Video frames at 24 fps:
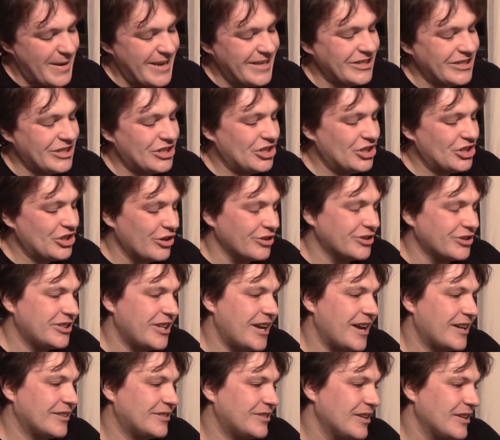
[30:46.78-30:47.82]
shot
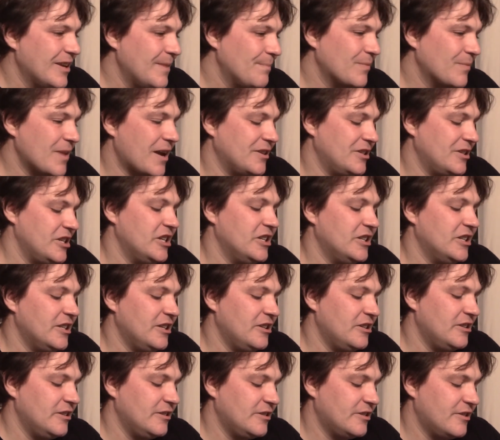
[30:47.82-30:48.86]
at, and you're an
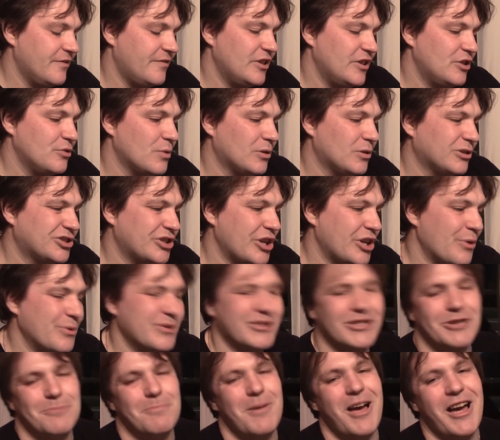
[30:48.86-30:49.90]
individual, so it's
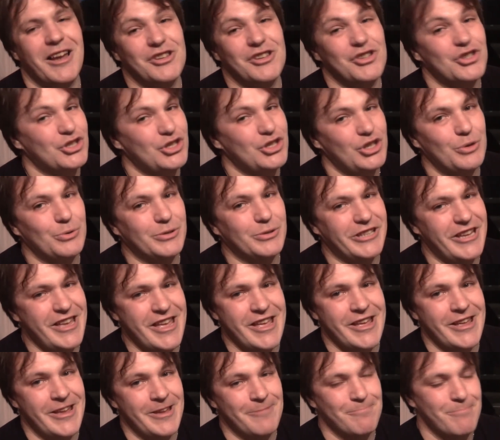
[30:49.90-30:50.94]
a -2 to
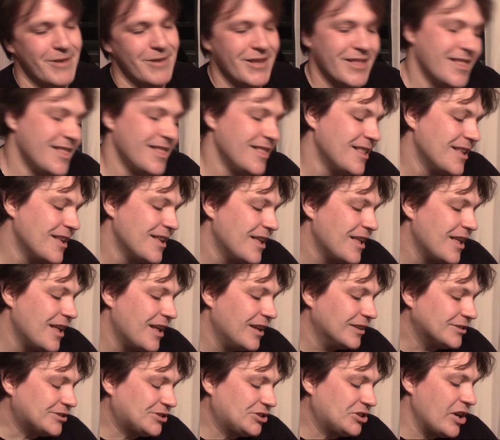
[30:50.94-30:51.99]
hit him.
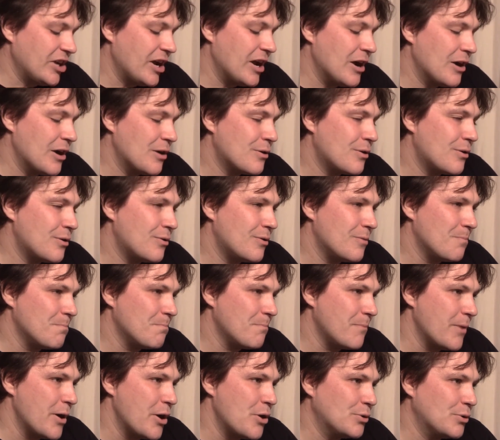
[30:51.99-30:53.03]
So
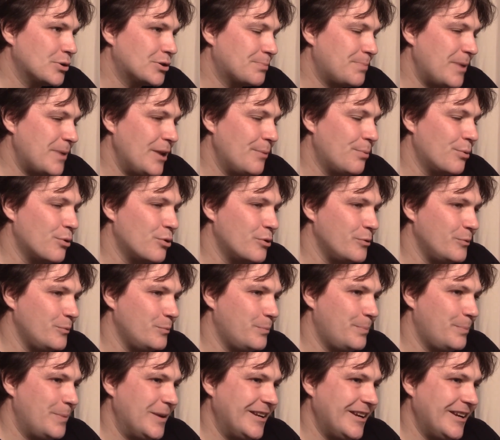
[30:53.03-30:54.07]
most people will
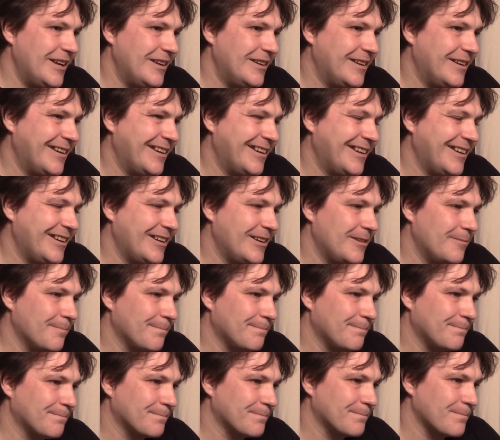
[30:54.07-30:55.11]
be needing
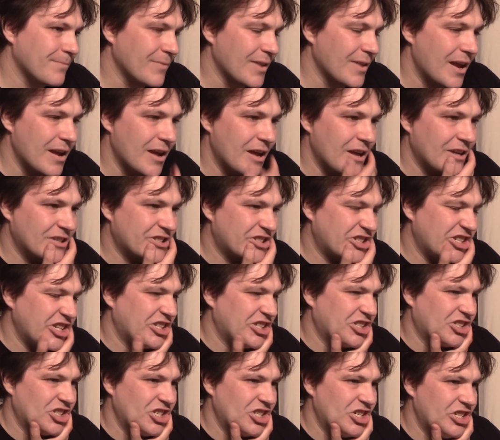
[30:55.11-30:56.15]

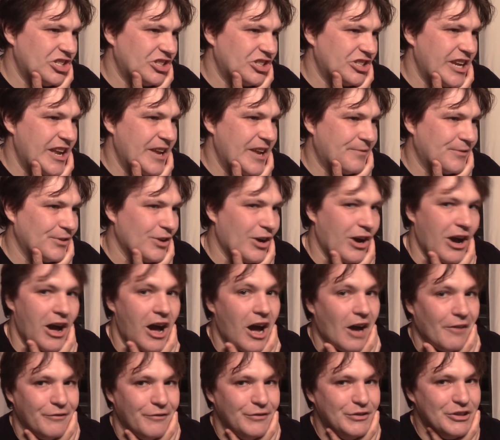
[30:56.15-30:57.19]
6s, if not
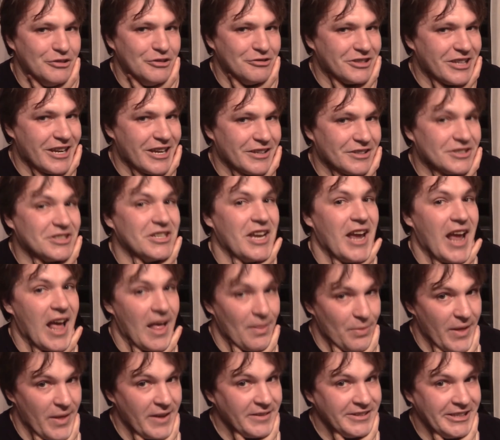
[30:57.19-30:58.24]
halving your attacks,
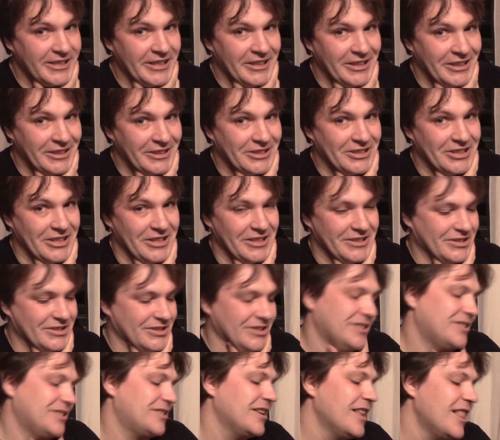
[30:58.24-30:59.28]
and then needing
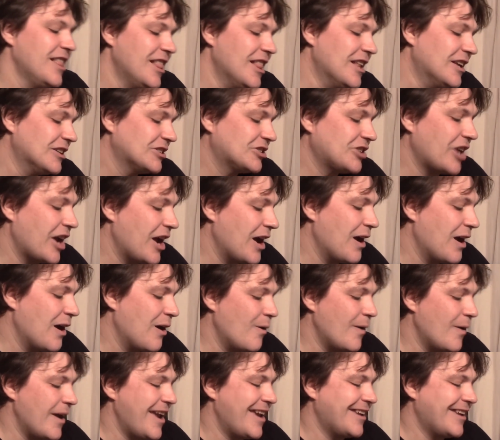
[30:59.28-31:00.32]
6s.
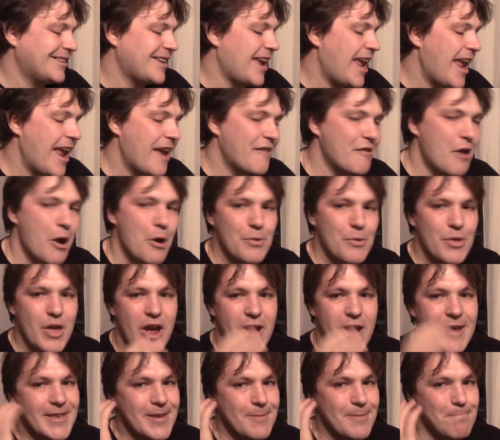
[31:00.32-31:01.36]
So it's a hero
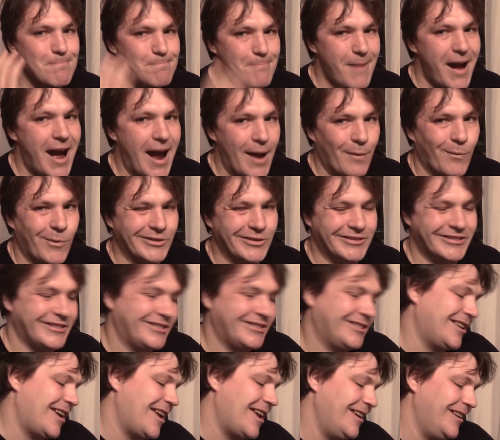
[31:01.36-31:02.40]
that you might want to
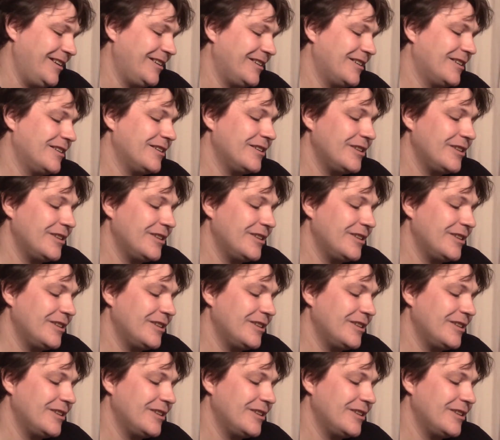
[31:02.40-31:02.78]
take.